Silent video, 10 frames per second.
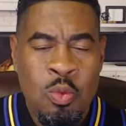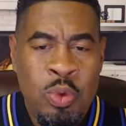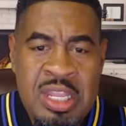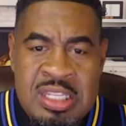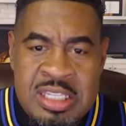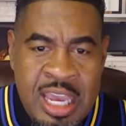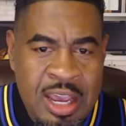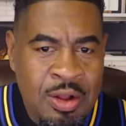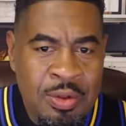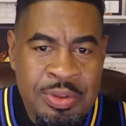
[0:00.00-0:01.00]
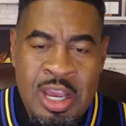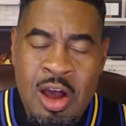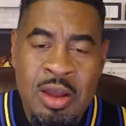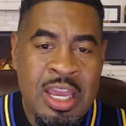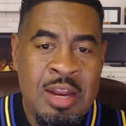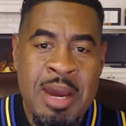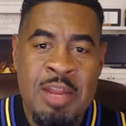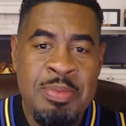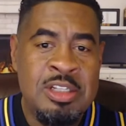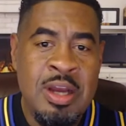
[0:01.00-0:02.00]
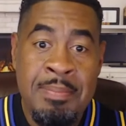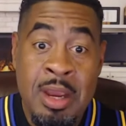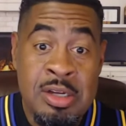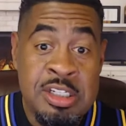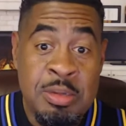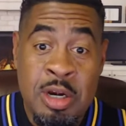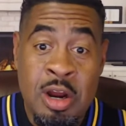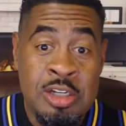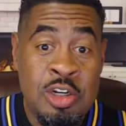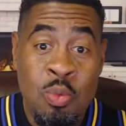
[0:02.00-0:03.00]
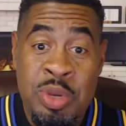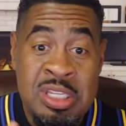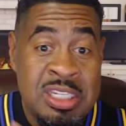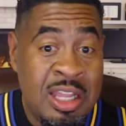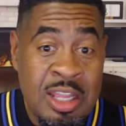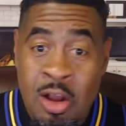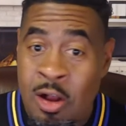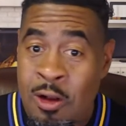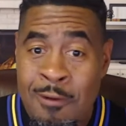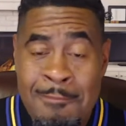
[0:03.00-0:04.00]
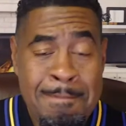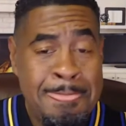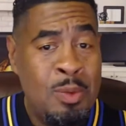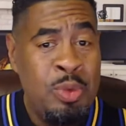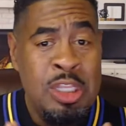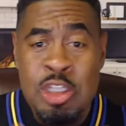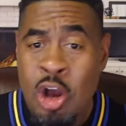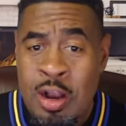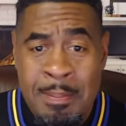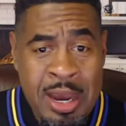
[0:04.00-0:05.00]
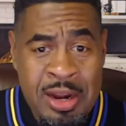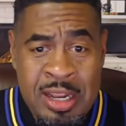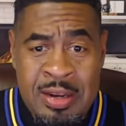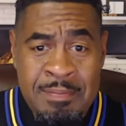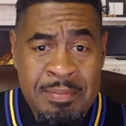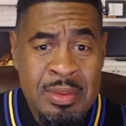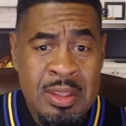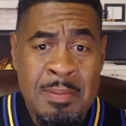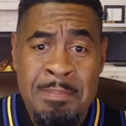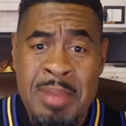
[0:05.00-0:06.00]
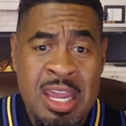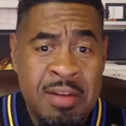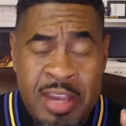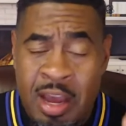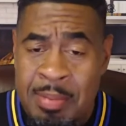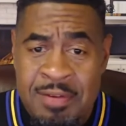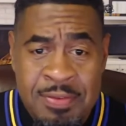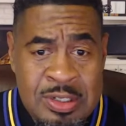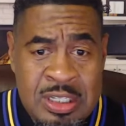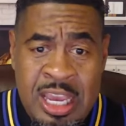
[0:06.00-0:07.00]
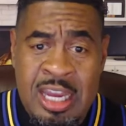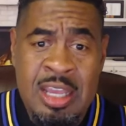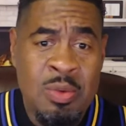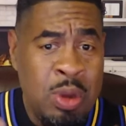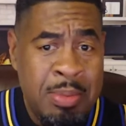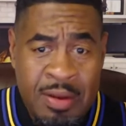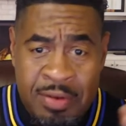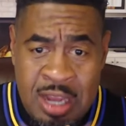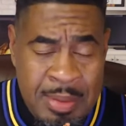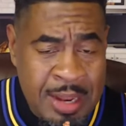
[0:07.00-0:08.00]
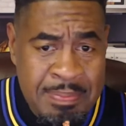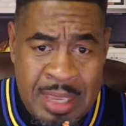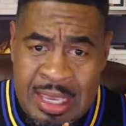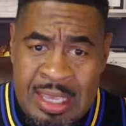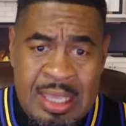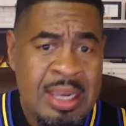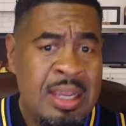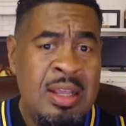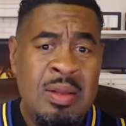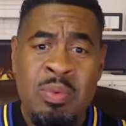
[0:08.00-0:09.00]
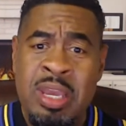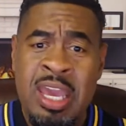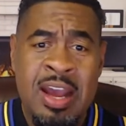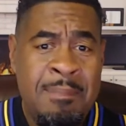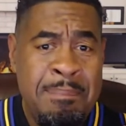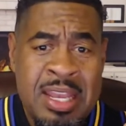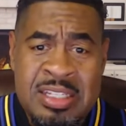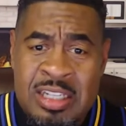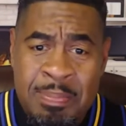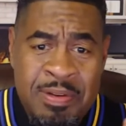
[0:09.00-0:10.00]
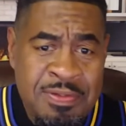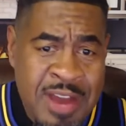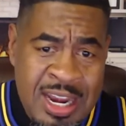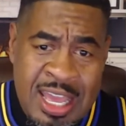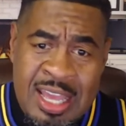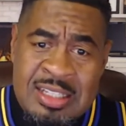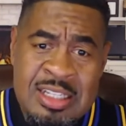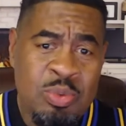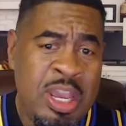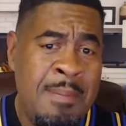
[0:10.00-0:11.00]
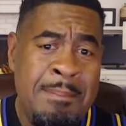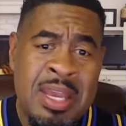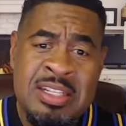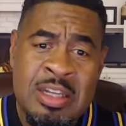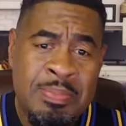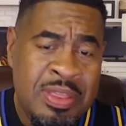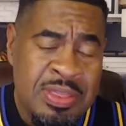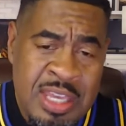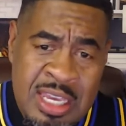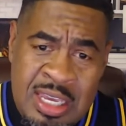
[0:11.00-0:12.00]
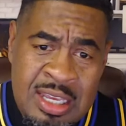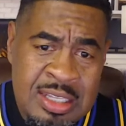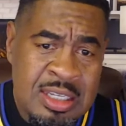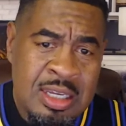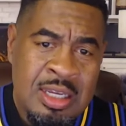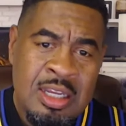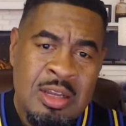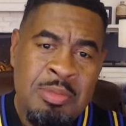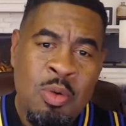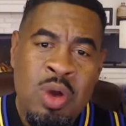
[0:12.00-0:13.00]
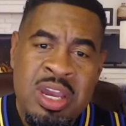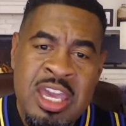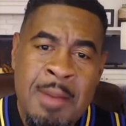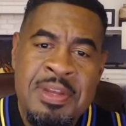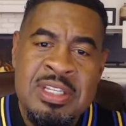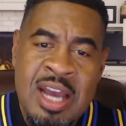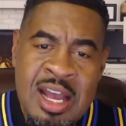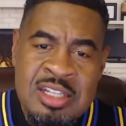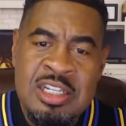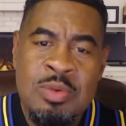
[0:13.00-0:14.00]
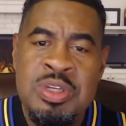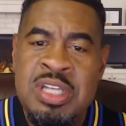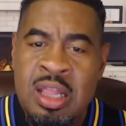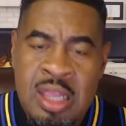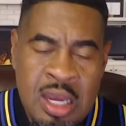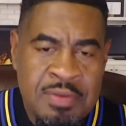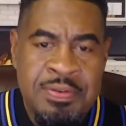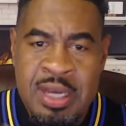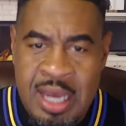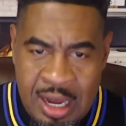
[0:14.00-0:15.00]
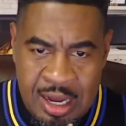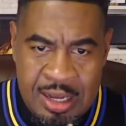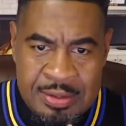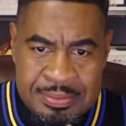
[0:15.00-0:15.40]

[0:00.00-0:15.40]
We tell y'all, anybody been to our marriage seminars? No, we tell it all. We talk about it. Men have come at First Lady. Women have come at me. We have messed up in finances. We have messed up in things. But what kept us constant was our love for God.